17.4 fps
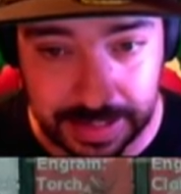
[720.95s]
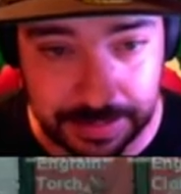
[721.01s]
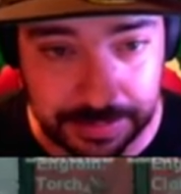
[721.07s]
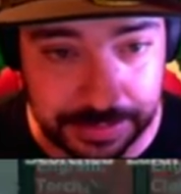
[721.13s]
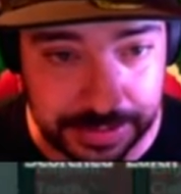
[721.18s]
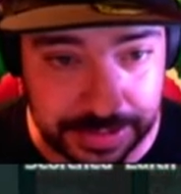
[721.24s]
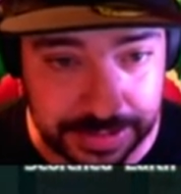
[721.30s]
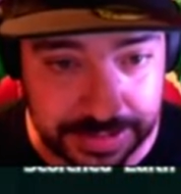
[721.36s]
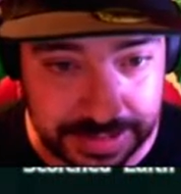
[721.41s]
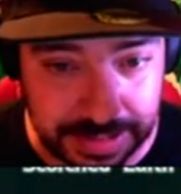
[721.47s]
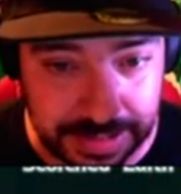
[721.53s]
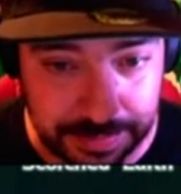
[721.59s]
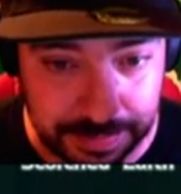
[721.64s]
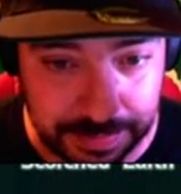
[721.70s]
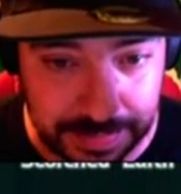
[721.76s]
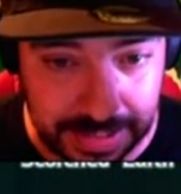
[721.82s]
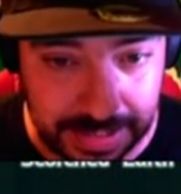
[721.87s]
Uh, how much is a
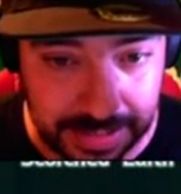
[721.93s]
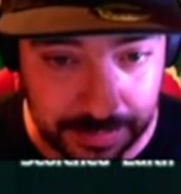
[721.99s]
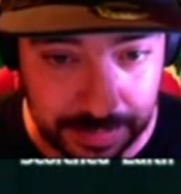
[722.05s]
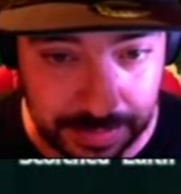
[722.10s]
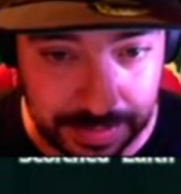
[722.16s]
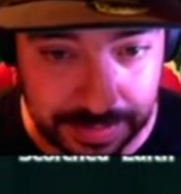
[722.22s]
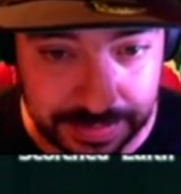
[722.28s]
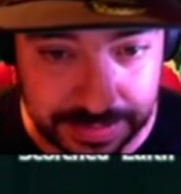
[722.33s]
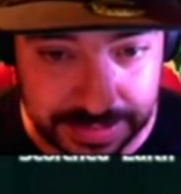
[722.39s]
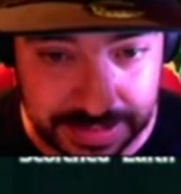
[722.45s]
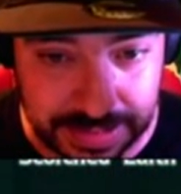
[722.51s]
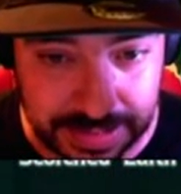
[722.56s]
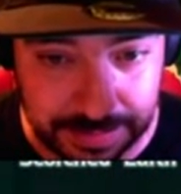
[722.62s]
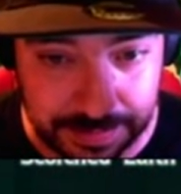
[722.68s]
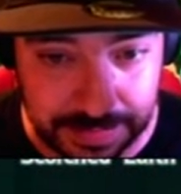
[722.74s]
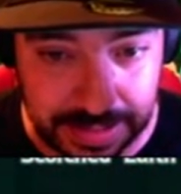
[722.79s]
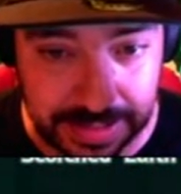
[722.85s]
sleeping bag? Where is
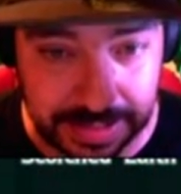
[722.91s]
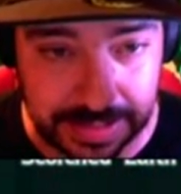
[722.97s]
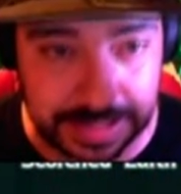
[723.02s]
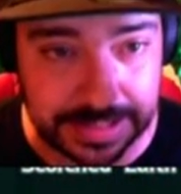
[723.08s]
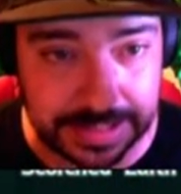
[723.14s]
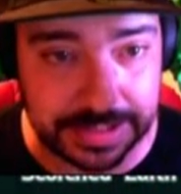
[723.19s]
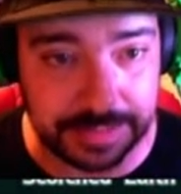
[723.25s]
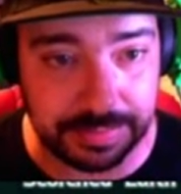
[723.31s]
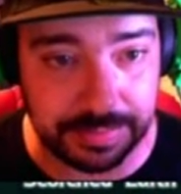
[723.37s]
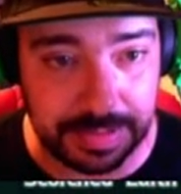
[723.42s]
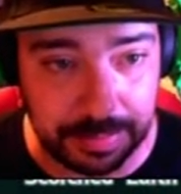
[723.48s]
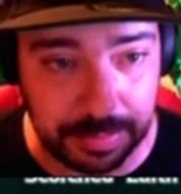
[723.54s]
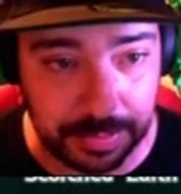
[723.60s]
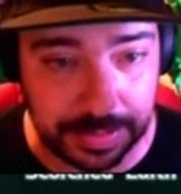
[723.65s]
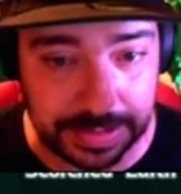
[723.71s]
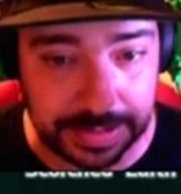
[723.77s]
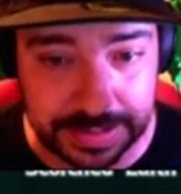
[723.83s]
the sleeping bag? It's
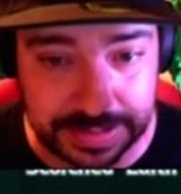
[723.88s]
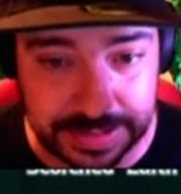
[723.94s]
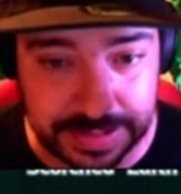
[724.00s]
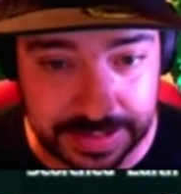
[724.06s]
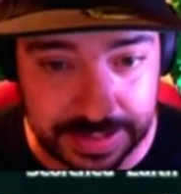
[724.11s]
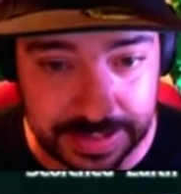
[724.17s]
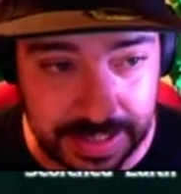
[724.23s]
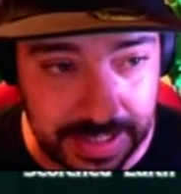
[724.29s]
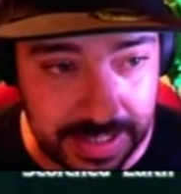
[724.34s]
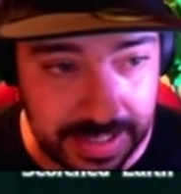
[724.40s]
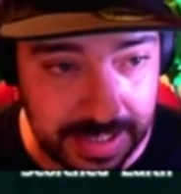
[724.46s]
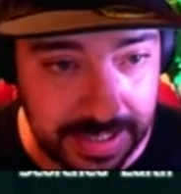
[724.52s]
three points.